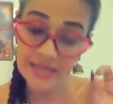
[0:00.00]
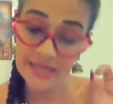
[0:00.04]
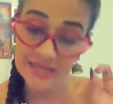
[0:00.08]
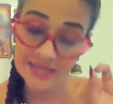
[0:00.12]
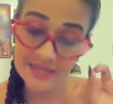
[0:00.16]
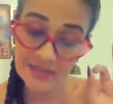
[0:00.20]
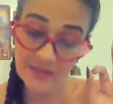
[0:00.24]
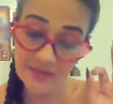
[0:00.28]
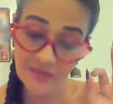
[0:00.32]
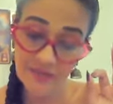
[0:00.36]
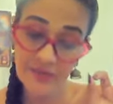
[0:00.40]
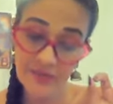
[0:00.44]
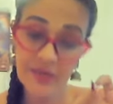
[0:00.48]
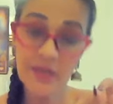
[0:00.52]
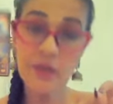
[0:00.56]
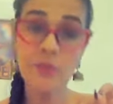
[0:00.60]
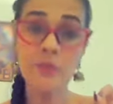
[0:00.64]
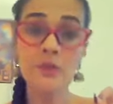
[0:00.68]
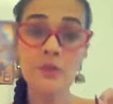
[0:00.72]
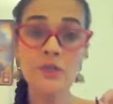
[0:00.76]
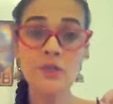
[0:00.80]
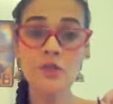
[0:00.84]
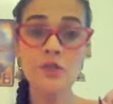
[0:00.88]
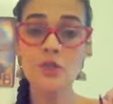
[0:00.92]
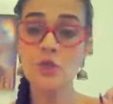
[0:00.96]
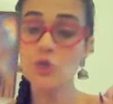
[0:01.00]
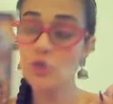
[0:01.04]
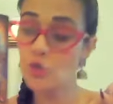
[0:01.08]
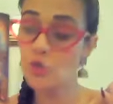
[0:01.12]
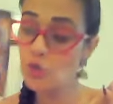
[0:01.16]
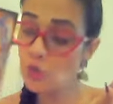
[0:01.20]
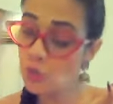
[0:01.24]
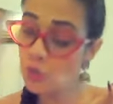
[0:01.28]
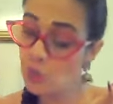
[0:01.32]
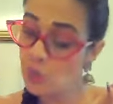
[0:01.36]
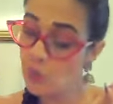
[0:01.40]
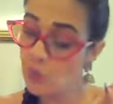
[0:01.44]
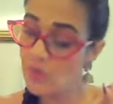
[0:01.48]
It is available to you.
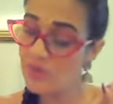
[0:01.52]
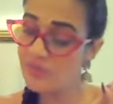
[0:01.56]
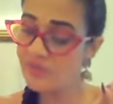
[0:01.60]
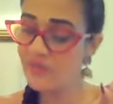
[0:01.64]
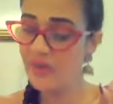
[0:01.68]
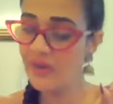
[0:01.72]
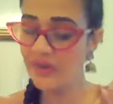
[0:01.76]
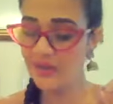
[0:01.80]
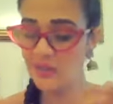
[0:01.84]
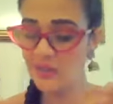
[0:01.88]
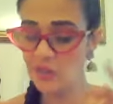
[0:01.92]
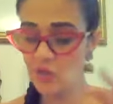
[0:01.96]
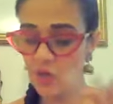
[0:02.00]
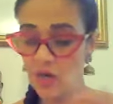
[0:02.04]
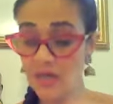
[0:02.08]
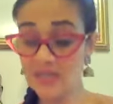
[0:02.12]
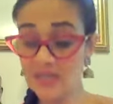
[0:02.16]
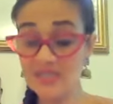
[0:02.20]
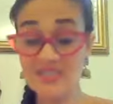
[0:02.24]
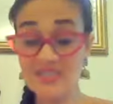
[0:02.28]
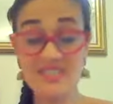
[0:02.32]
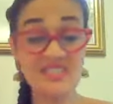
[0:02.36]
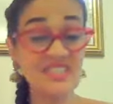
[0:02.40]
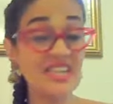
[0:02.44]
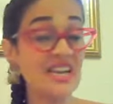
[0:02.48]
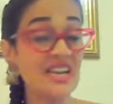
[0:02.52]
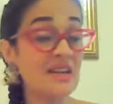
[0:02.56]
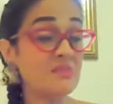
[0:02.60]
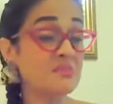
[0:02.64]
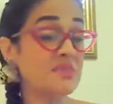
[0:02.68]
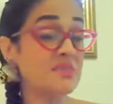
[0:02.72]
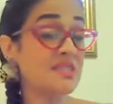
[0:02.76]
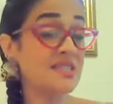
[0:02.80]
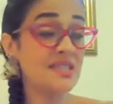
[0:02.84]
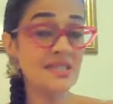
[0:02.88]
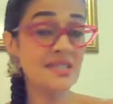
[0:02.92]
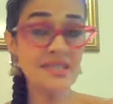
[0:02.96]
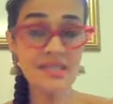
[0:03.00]
You will find your answers, and
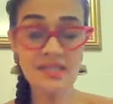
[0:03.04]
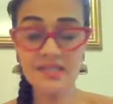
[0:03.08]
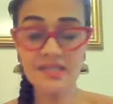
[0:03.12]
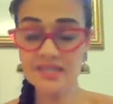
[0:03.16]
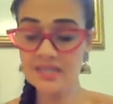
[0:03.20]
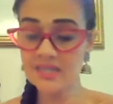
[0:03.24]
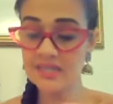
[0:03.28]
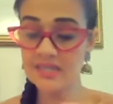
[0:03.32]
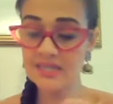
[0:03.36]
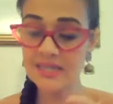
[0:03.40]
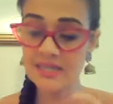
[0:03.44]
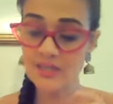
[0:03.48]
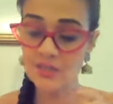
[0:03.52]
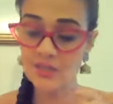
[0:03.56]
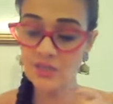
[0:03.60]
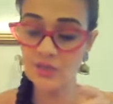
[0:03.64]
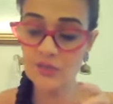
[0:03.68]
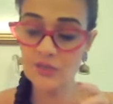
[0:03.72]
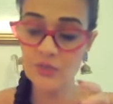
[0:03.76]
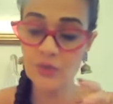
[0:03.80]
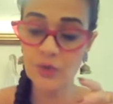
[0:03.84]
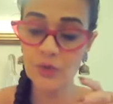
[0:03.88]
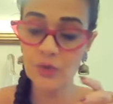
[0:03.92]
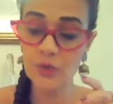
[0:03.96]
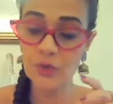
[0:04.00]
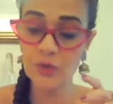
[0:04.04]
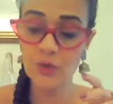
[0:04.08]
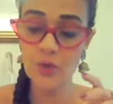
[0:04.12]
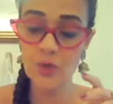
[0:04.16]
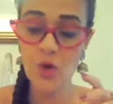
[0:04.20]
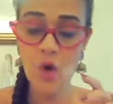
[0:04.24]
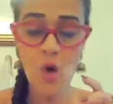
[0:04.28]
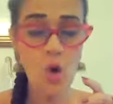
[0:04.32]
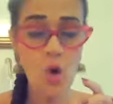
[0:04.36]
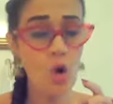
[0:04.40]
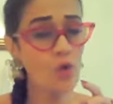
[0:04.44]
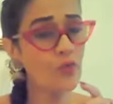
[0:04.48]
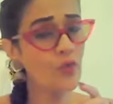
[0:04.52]
I'm setting this intention for you
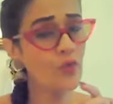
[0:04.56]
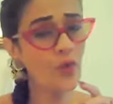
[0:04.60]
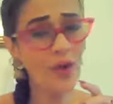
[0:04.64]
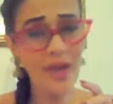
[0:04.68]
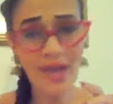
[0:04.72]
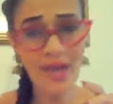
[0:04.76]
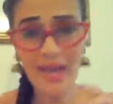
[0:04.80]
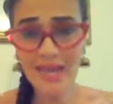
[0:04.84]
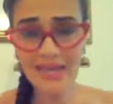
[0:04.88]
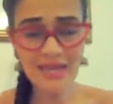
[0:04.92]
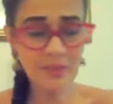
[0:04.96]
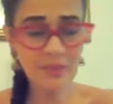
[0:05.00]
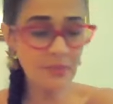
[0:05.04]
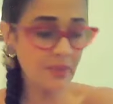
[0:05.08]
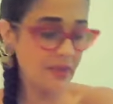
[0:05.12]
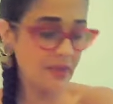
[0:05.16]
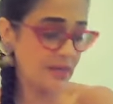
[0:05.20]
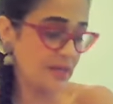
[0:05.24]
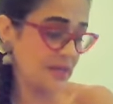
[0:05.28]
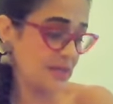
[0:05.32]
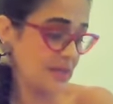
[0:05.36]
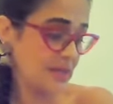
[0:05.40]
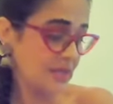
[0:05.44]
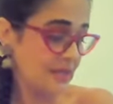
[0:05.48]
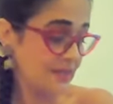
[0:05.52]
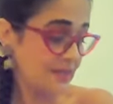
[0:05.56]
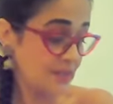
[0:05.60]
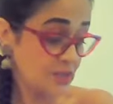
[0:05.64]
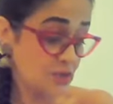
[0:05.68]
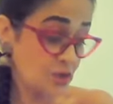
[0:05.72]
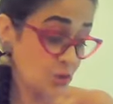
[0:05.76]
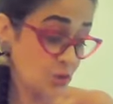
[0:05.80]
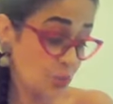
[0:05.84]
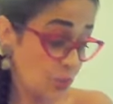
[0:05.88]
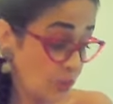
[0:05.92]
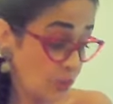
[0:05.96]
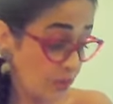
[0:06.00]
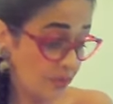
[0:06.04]
or for anybody
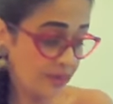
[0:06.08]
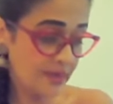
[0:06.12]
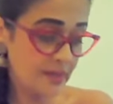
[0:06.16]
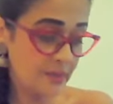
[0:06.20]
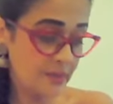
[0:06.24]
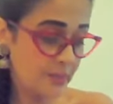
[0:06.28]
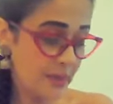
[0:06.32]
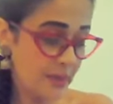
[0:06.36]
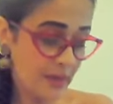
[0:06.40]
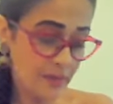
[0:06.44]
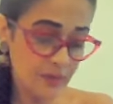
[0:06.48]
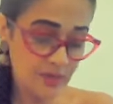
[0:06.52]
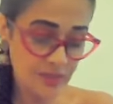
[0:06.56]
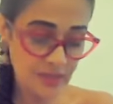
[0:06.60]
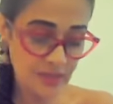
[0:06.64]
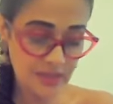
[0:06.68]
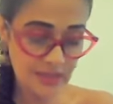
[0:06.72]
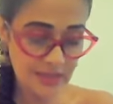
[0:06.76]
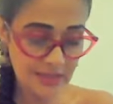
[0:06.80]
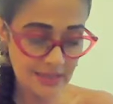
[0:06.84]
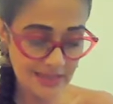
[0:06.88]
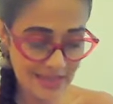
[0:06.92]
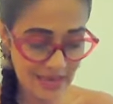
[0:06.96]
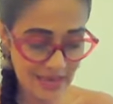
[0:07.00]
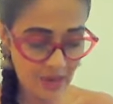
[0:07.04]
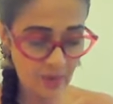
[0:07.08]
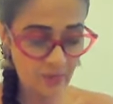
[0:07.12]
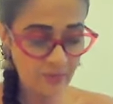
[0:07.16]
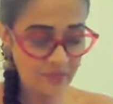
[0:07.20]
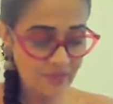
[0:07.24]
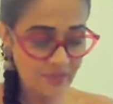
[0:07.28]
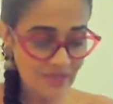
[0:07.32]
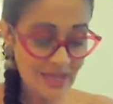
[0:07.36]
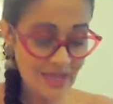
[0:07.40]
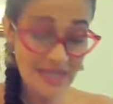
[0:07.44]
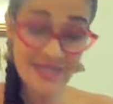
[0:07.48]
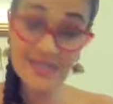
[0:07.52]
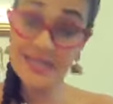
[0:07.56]
that you're worried about. Now,
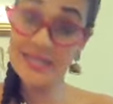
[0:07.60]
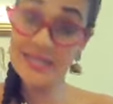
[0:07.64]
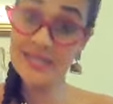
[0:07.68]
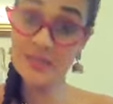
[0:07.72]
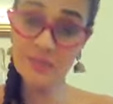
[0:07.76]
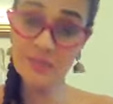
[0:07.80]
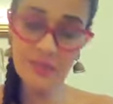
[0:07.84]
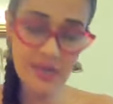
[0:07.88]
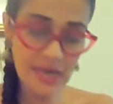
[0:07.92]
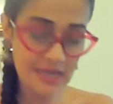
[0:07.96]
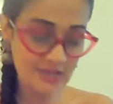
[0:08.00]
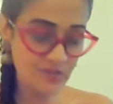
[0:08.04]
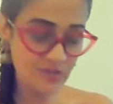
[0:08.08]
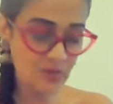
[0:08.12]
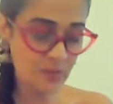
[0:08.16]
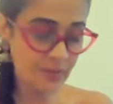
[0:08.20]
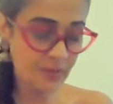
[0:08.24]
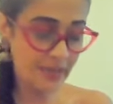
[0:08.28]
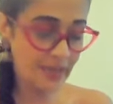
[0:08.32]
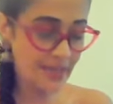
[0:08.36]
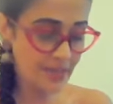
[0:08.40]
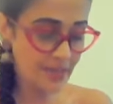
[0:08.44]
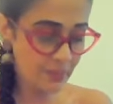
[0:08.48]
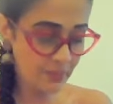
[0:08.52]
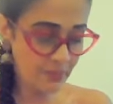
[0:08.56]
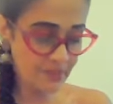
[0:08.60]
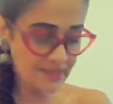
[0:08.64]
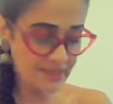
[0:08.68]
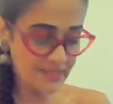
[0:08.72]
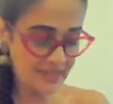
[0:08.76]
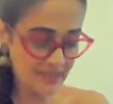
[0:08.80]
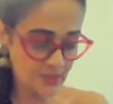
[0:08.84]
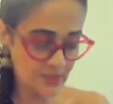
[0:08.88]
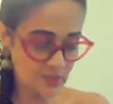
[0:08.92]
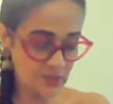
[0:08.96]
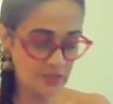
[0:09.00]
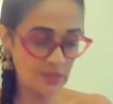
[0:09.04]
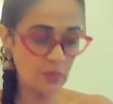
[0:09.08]
I'll take some cards for my Kipper
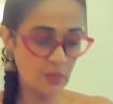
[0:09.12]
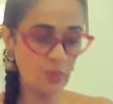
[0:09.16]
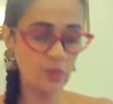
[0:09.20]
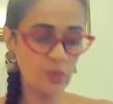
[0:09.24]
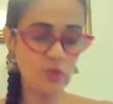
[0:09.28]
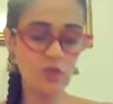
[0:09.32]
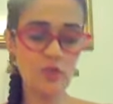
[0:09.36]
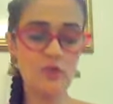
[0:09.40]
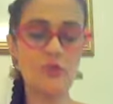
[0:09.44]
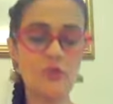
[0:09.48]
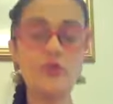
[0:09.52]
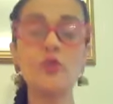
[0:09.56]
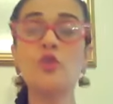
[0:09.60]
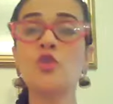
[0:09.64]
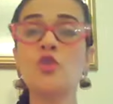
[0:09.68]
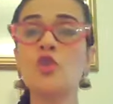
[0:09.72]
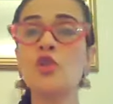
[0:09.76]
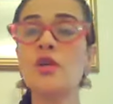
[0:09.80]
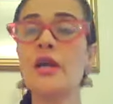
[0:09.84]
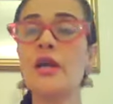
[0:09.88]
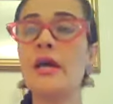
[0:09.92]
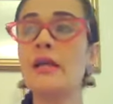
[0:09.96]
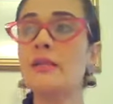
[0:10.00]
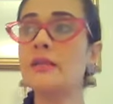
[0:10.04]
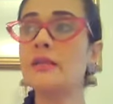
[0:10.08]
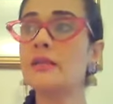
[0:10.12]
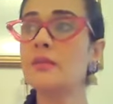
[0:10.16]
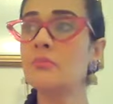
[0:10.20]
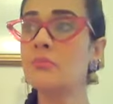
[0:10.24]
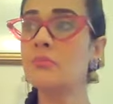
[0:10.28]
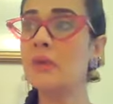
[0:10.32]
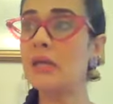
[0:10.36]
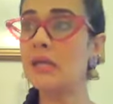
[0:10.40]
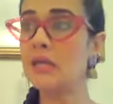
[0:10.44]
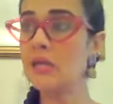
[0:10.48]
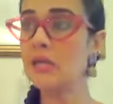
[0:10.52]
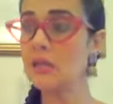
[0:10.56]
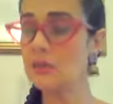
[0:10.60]
deck to see what your future health,
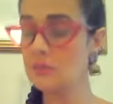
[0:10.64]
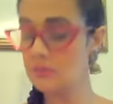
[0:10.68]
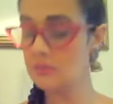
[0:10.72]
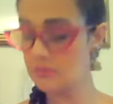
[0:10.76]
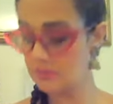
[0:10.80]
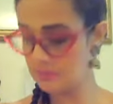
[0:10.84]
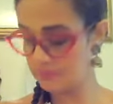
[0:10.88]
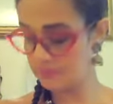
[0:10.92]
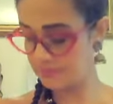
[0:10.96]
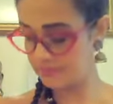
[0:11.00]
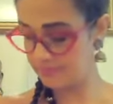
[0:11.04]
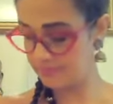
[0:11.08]
money,